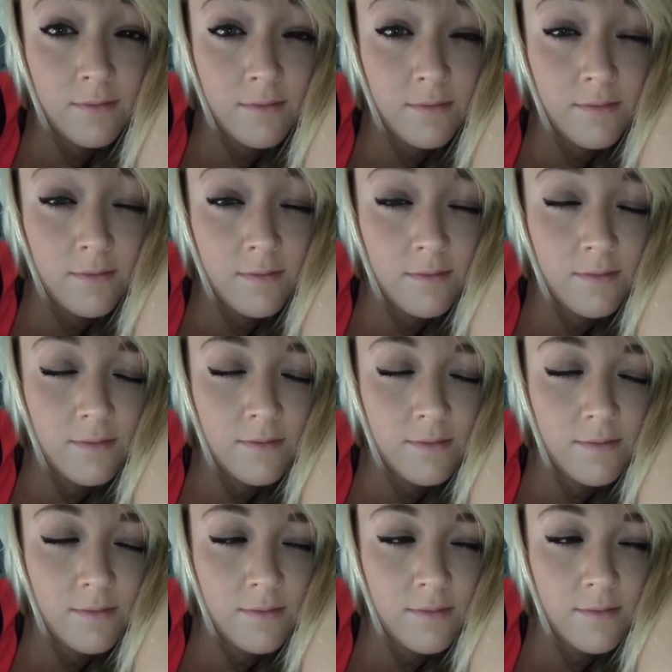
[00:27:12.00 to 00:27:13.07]

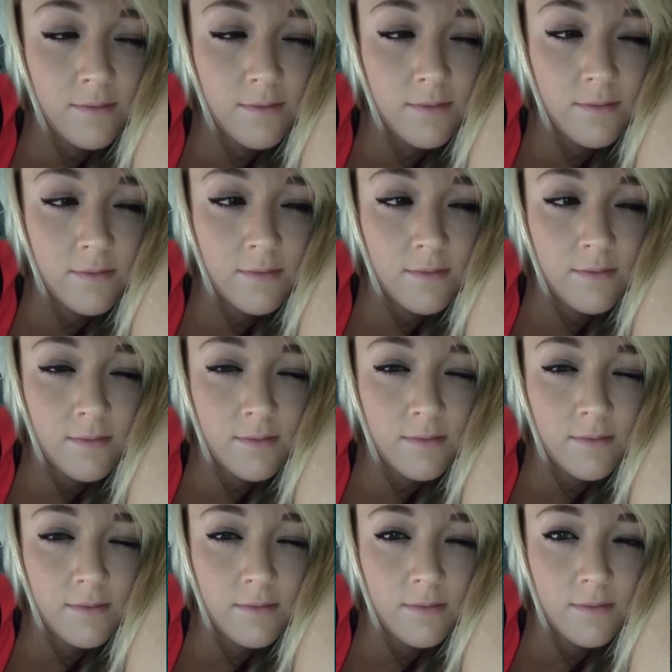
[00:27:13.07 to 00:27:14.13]

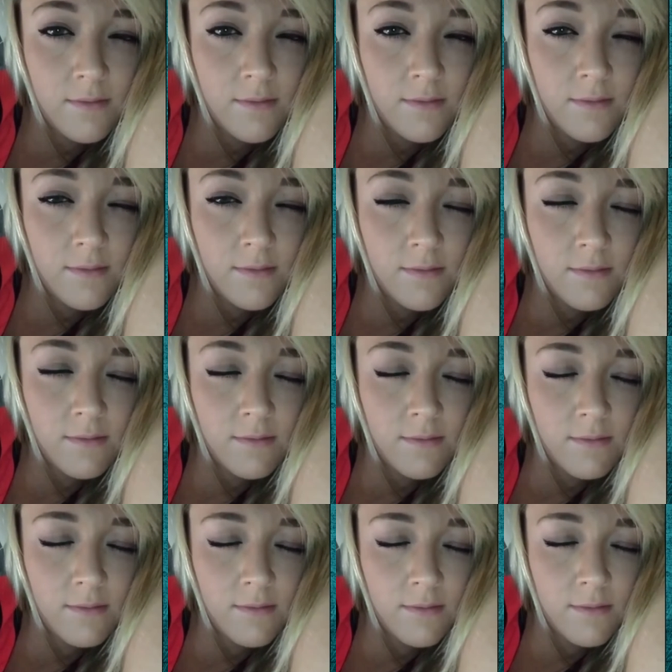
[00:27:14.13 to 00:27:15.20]

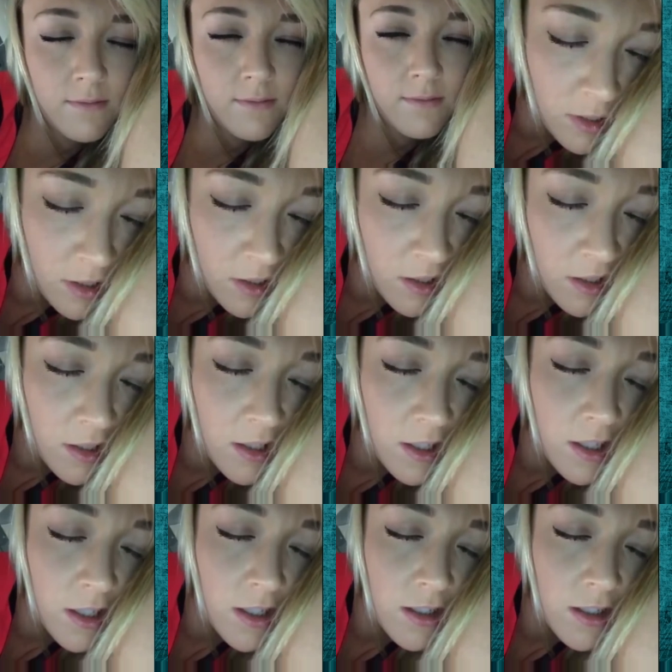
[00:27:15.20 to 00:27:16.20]
(no one is talking)